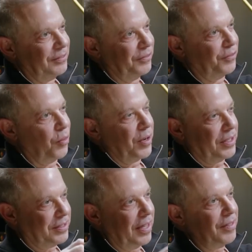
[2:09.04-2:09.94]
for an
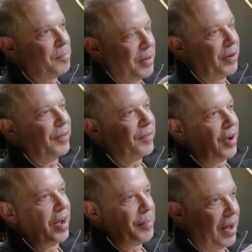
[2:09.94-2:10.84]
extended period of
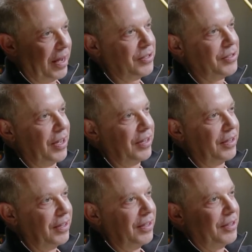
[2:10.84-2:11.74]
time i say
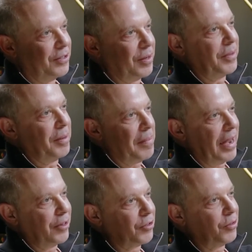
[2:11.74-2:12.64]
something
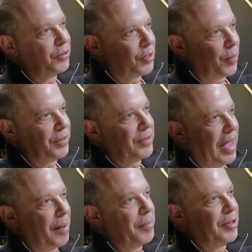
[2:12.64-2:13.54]
magical is going to
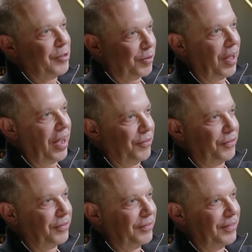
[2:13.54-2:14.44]
happen in your
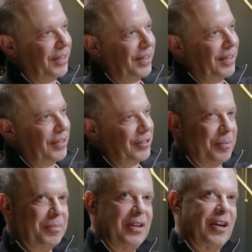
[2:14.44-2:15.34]
life
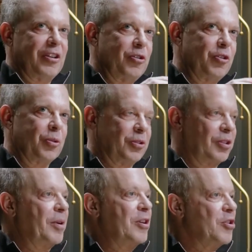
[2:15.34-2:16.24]
something unusual
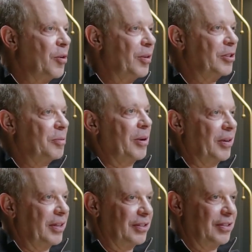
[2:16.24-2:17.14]
some unknown
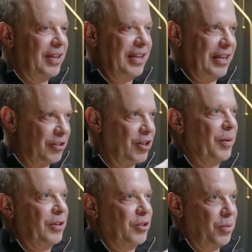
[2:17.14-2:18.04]
experience is
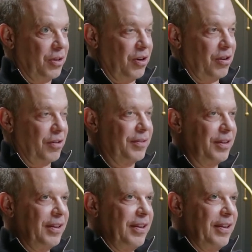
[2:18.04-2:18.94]
going to occur
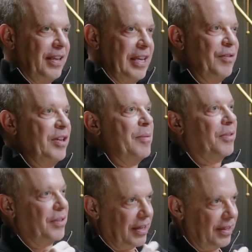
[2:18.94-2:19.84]
if you keep
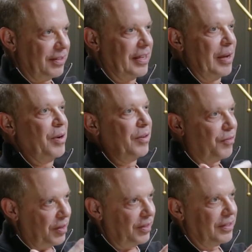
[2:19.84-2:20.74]
thinking the same way and
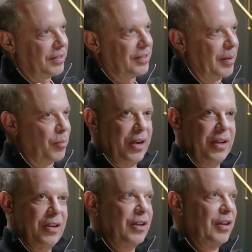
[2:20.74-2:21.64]
feeling the same
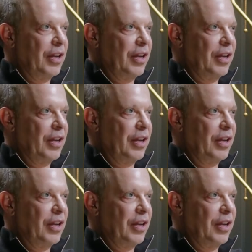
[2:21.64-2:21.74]
way